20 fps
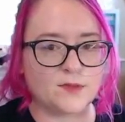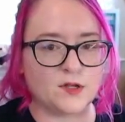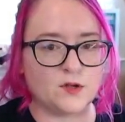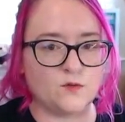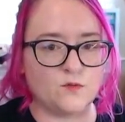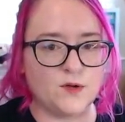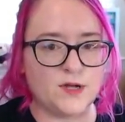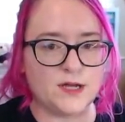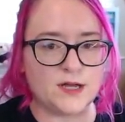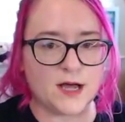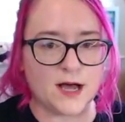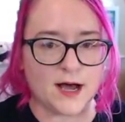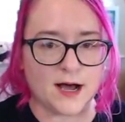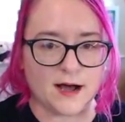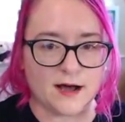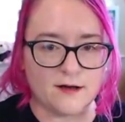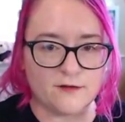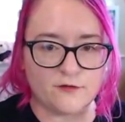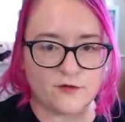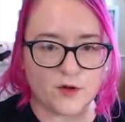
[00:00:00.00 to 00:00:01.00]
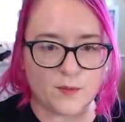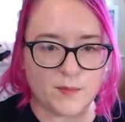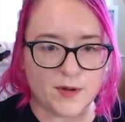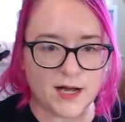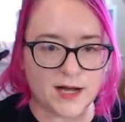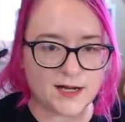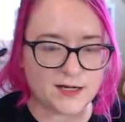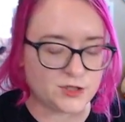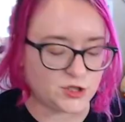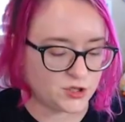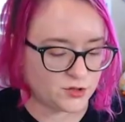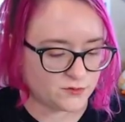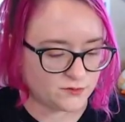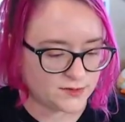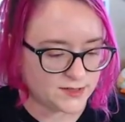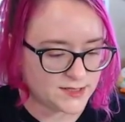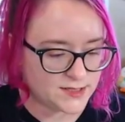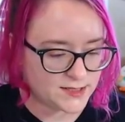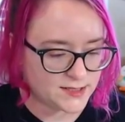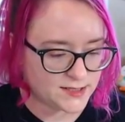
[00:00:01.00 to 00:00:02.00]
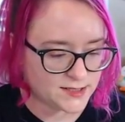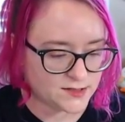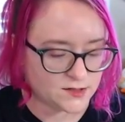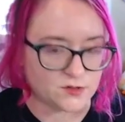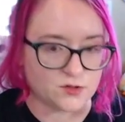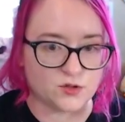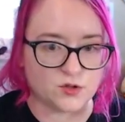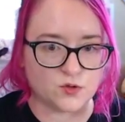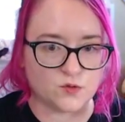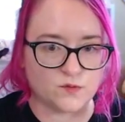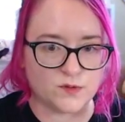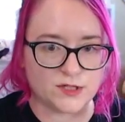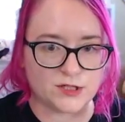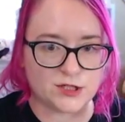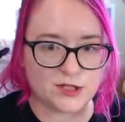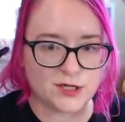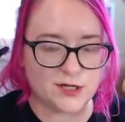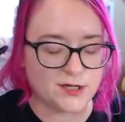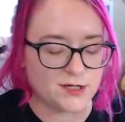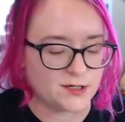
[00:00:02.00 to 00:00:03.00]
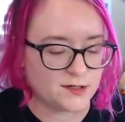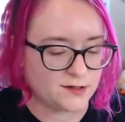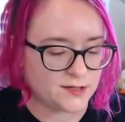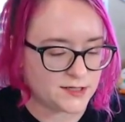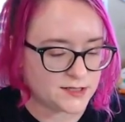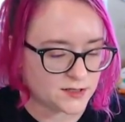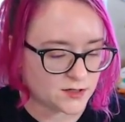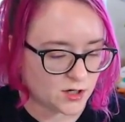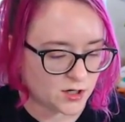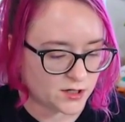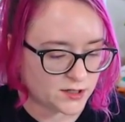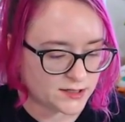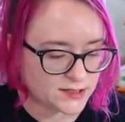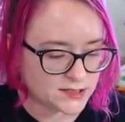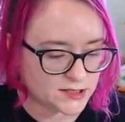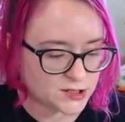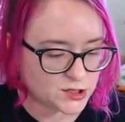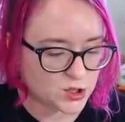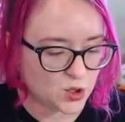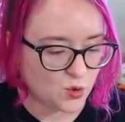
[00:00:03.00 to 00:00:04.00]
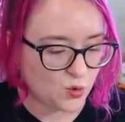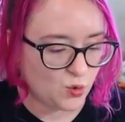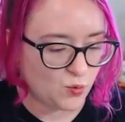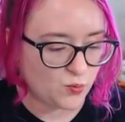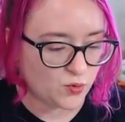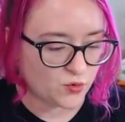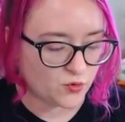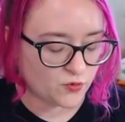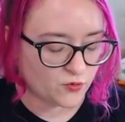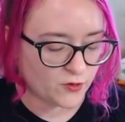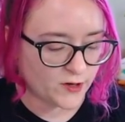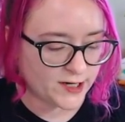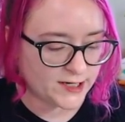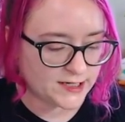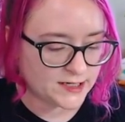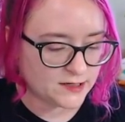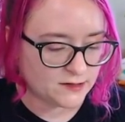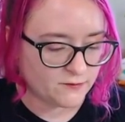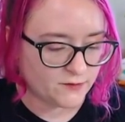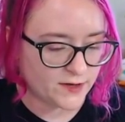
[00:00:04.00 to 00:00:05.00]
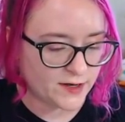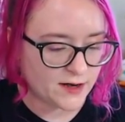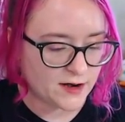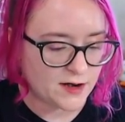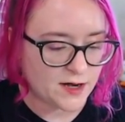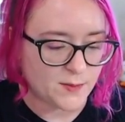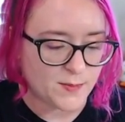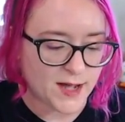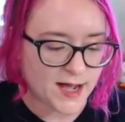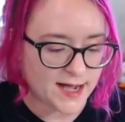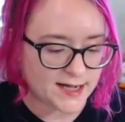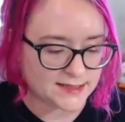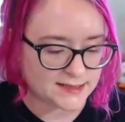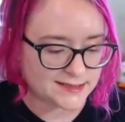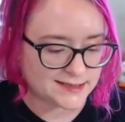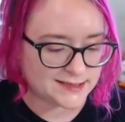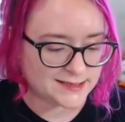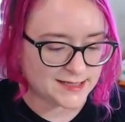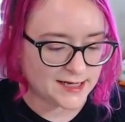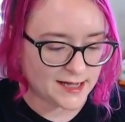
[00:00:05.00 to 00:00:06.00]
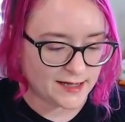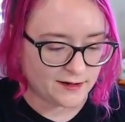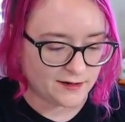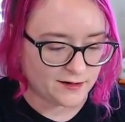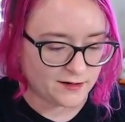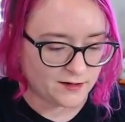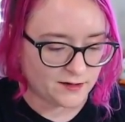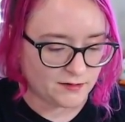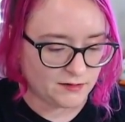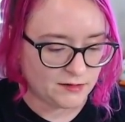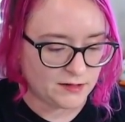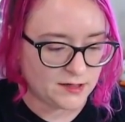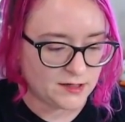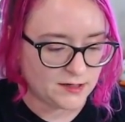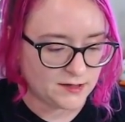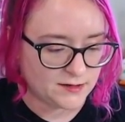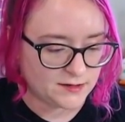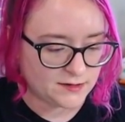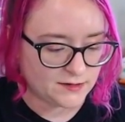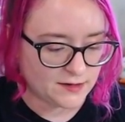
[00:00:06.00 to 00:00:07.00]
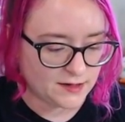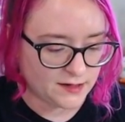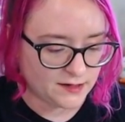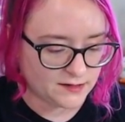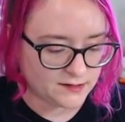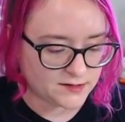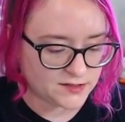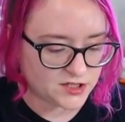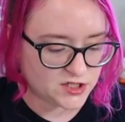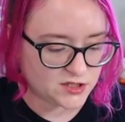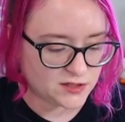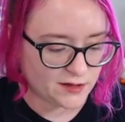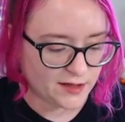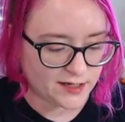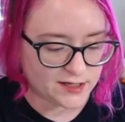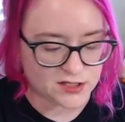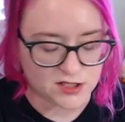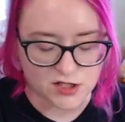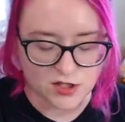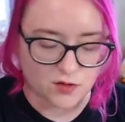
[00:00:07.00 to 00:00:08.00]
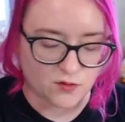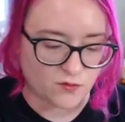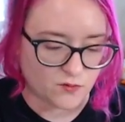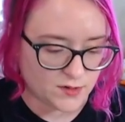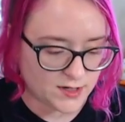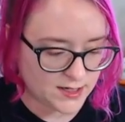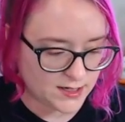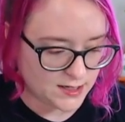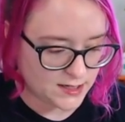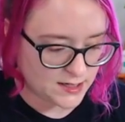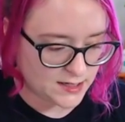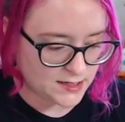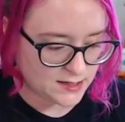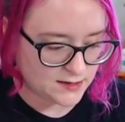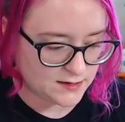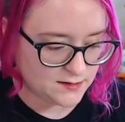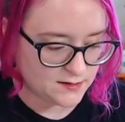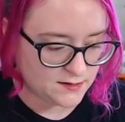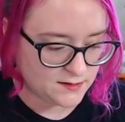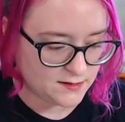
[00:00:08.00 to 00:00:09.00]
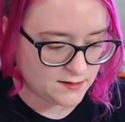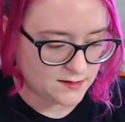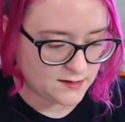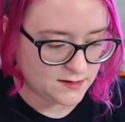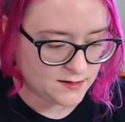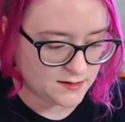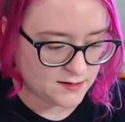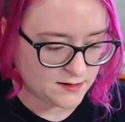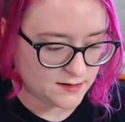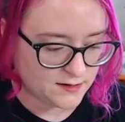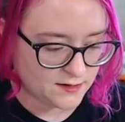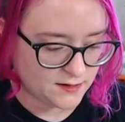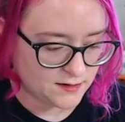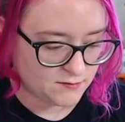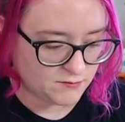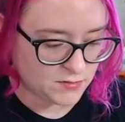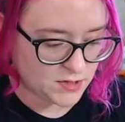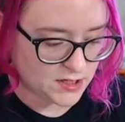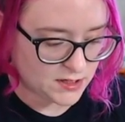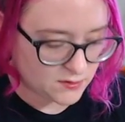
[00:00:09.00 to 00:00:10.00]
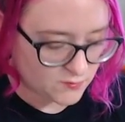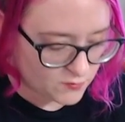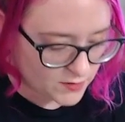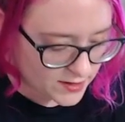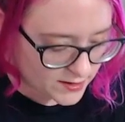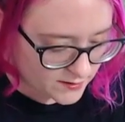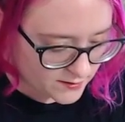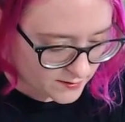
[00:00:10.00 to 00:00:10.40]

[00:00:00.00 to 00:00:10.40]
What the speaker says: We have Pachirisu, which this art is so pretty, very pastel and like serene. And wait,